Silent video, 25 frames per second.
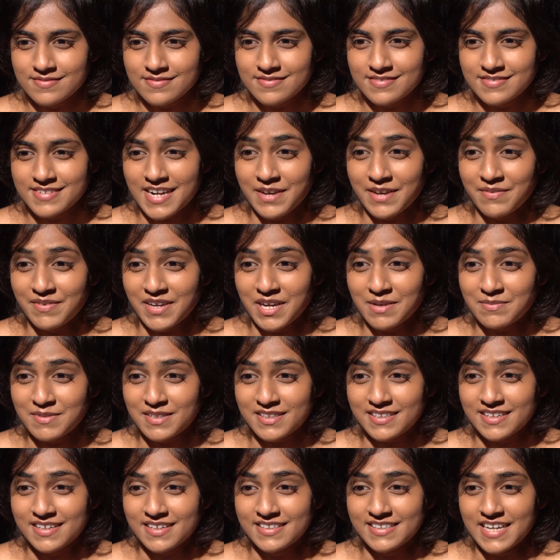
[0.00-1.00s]
driving up to
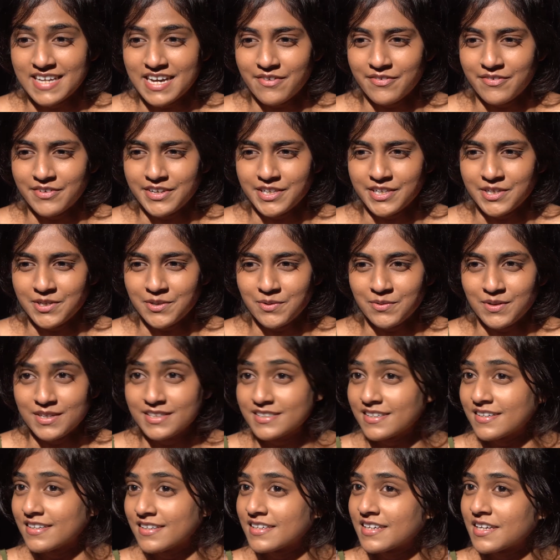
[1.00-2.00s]
3rd Avenue
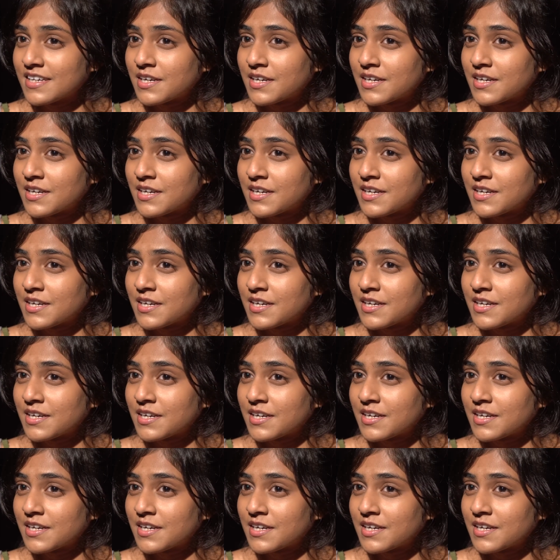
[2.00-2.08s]
and turning